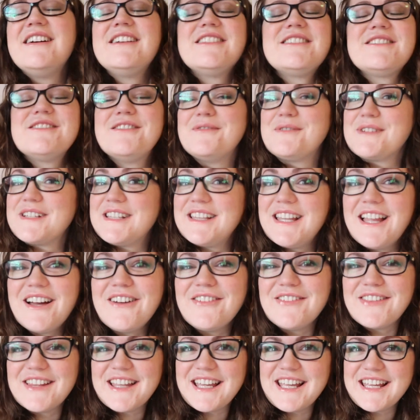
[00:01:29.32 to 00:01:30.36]
so it was
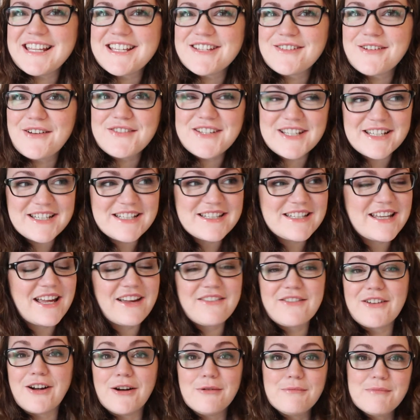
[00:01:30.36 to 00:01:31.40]
lovely. So
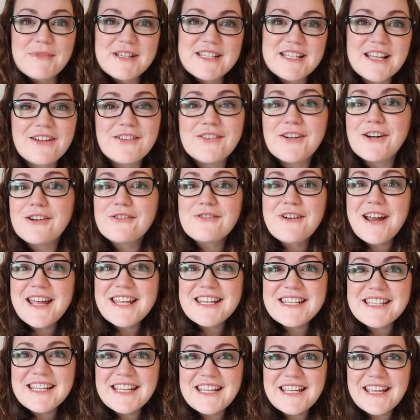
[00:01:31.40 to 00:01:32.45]
I've got myself all
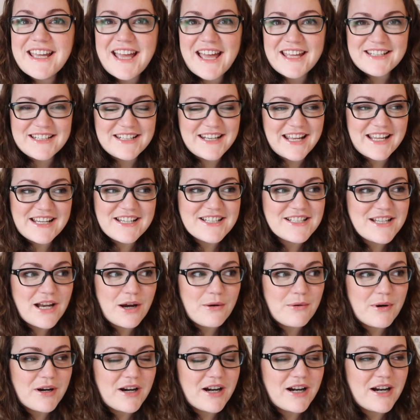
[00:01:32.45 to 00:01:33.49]
ready, had a nice
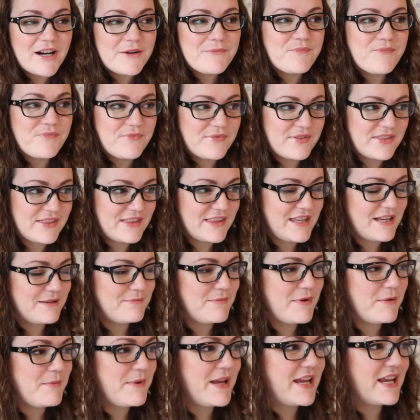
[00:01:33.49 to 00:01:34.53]
shower, did
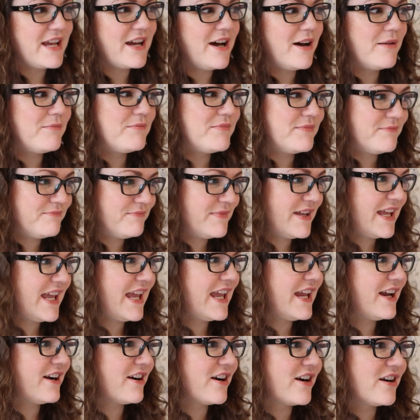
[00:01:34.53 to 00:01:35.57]
my makeup
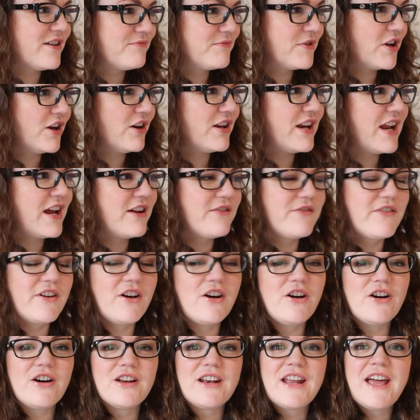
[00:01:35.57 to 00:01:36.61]
here, got an outfit
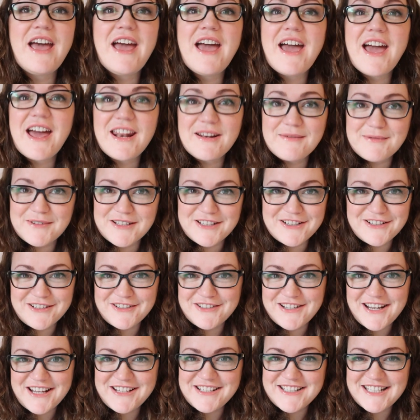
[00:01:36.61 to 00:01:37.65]
on, and I'm gonna
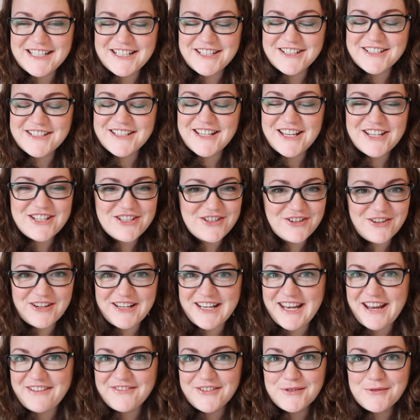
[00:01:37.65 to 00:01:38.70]
go downstairs and
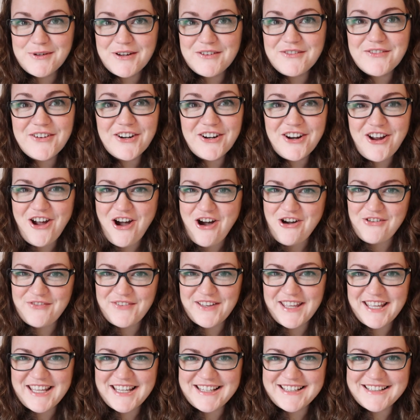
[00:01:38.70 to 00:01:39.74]
join everyone for
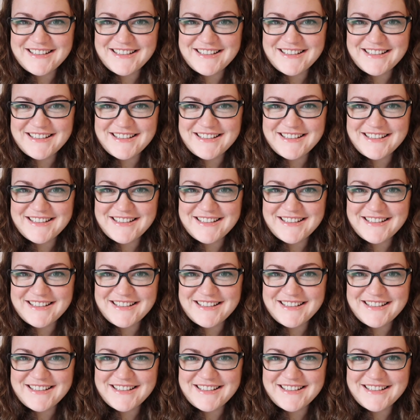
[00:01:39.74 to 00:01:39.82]
coffee.